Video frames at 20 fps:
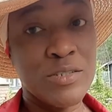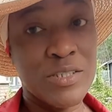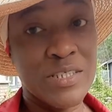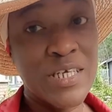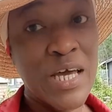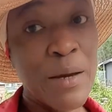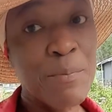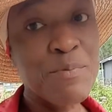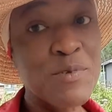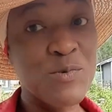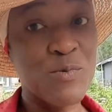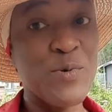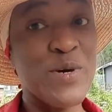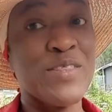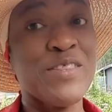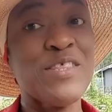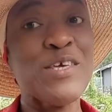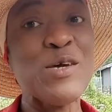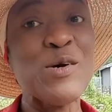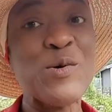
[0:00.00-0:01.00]
tips
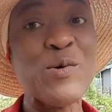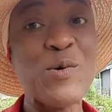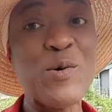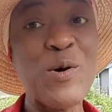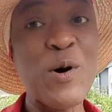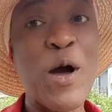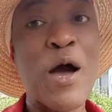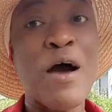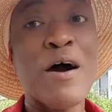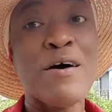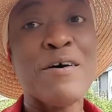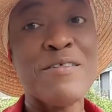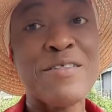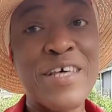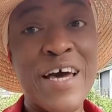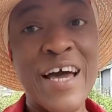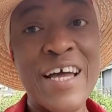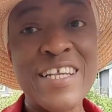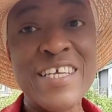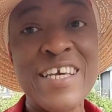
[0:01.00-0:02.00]
with you
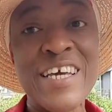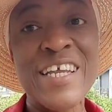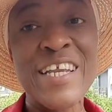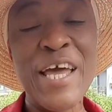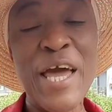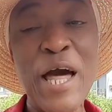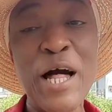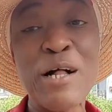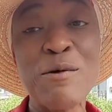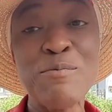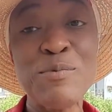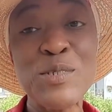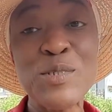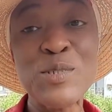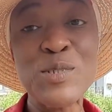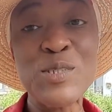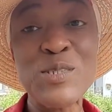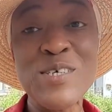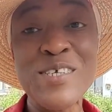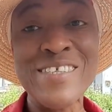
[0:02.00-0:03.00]
that can help
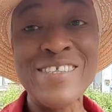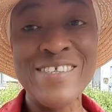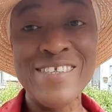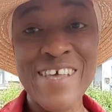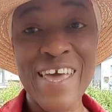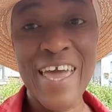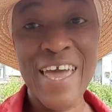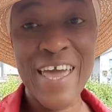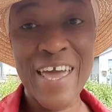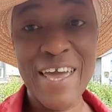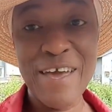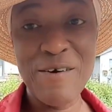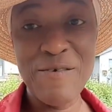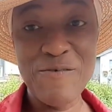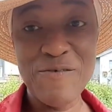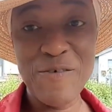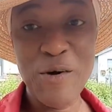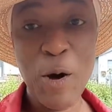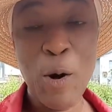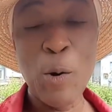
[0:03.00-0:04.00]
you to
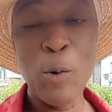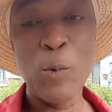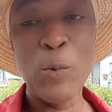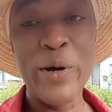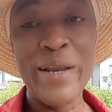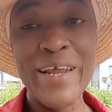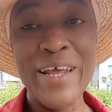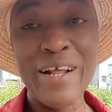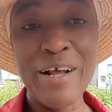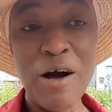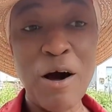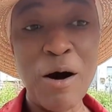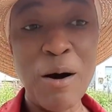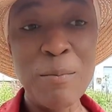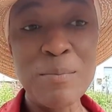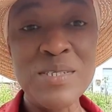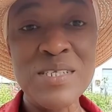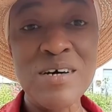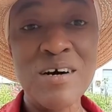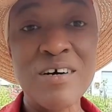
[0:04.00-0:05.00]
save when it
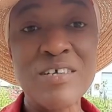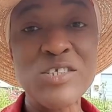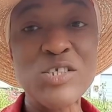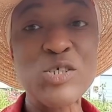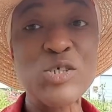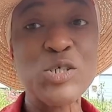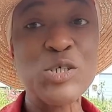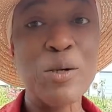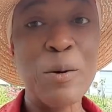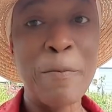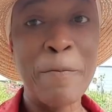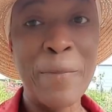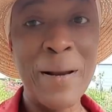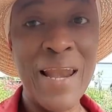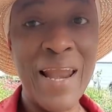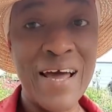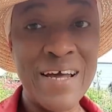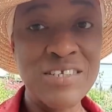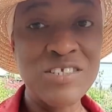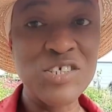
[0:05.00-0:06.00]
comes onto your
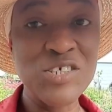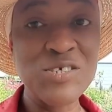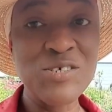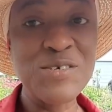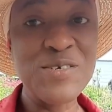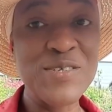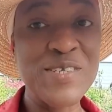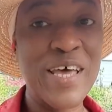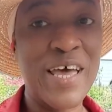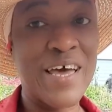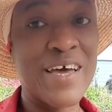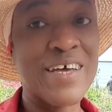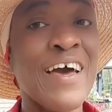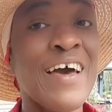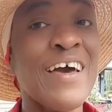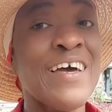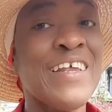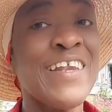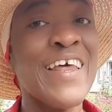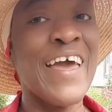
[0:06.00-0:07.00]
planters
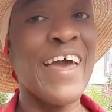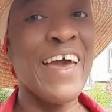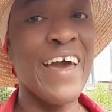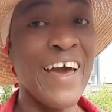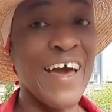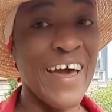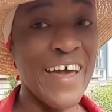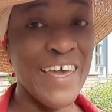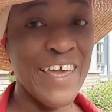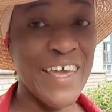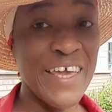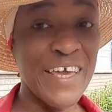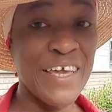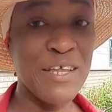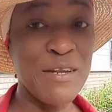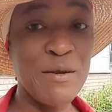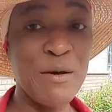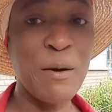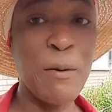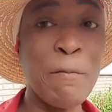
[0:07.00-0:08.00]
and
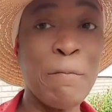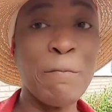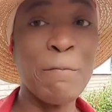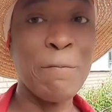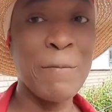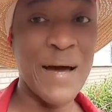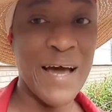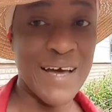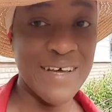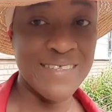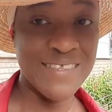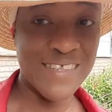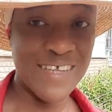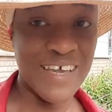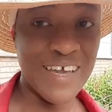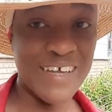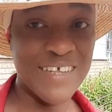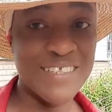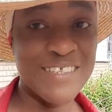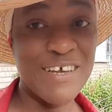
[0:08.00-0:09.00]
hanging
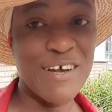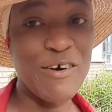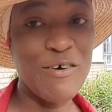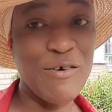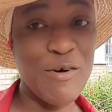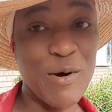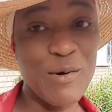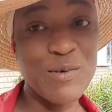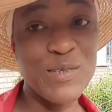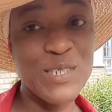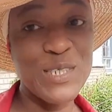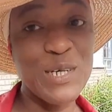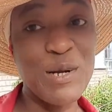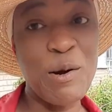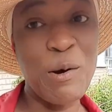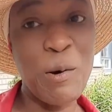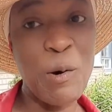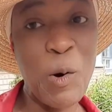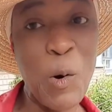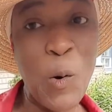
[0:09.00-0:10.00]
baskets around
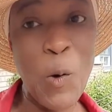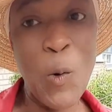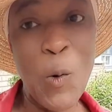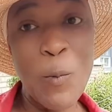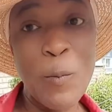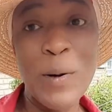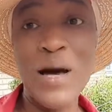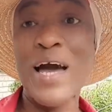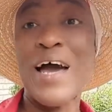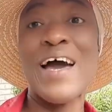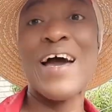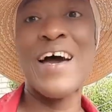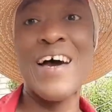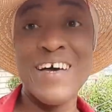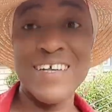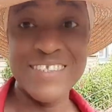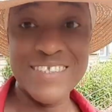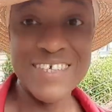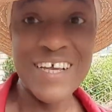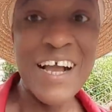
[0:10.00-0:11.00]
your home
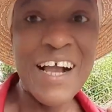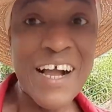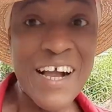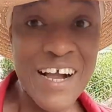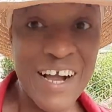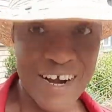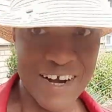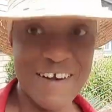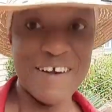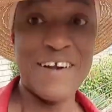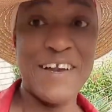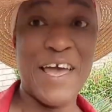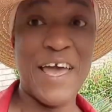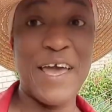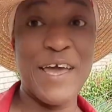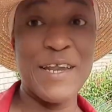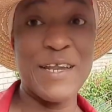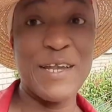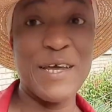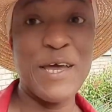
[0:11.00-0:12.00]
and
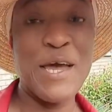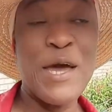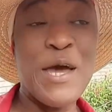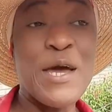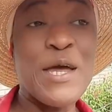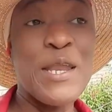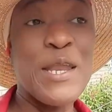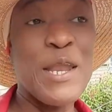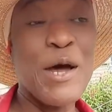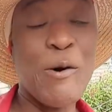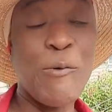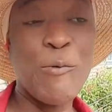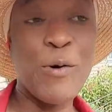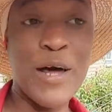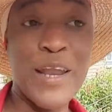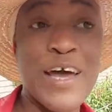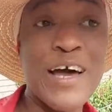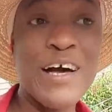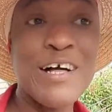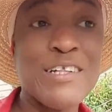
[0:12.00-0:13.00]
garden. Now
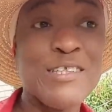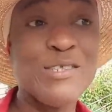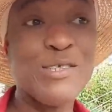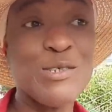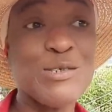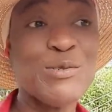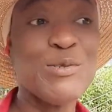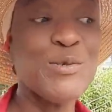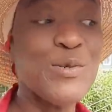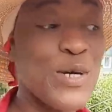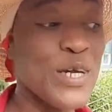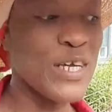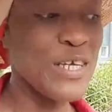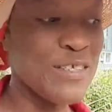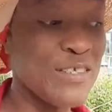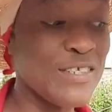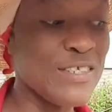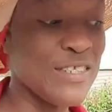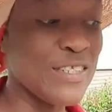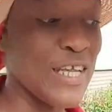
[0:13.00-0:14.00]
what I'll do
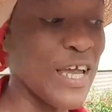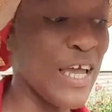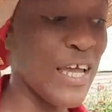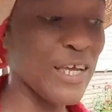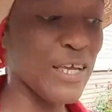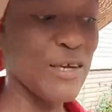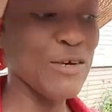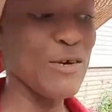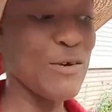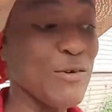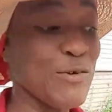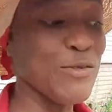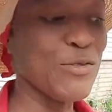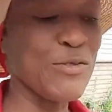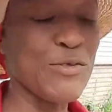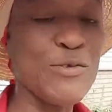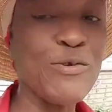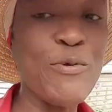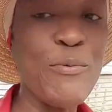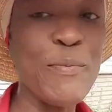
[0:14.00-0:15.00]
is take you
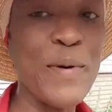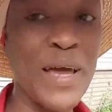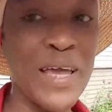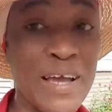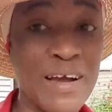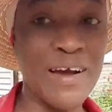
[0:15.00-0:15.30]
through my